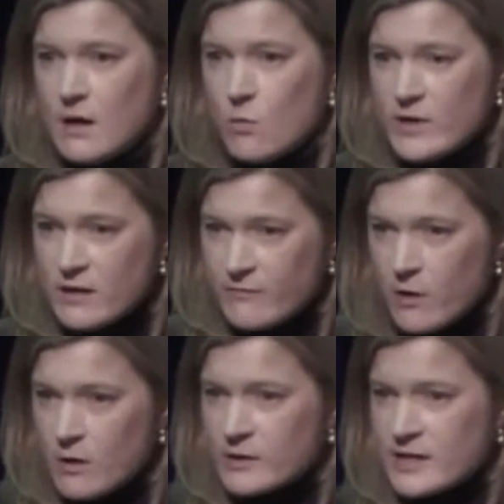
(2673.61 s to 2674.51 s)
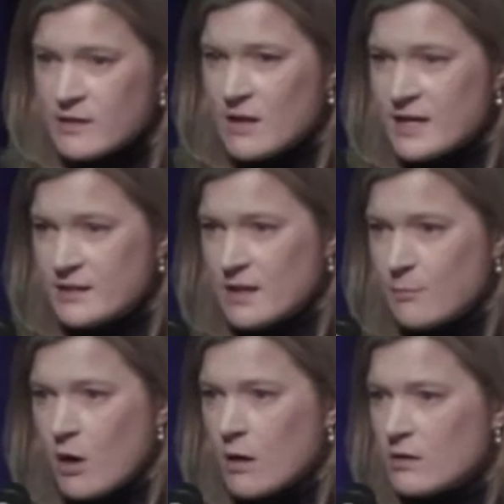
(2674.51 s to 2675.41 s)
We have already lined up
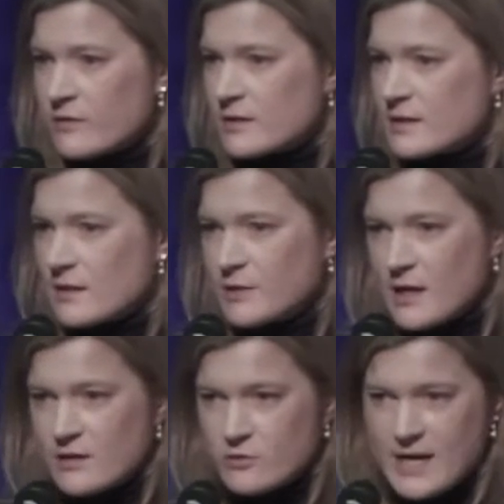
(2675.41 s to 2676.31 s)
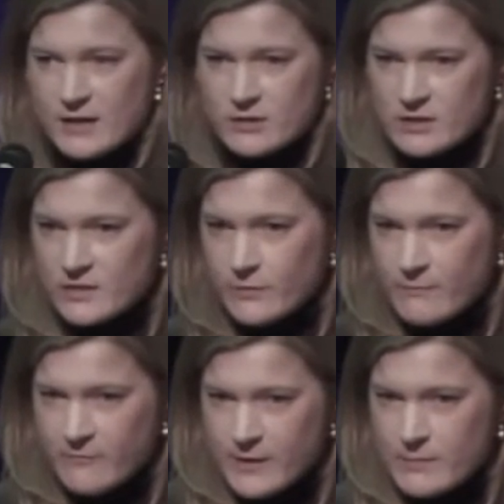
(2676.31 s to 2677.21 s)
all of our subcontractors, from
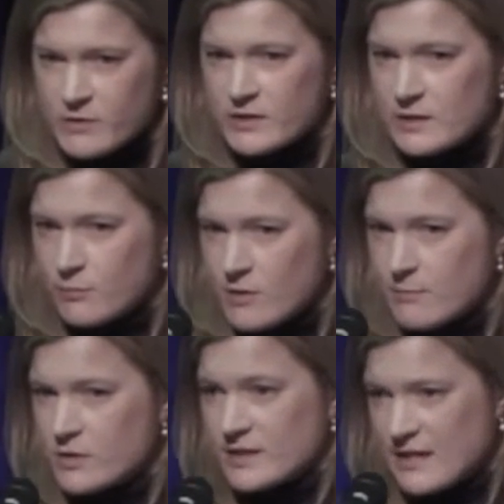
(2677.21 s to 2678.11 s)
framers to plumbers.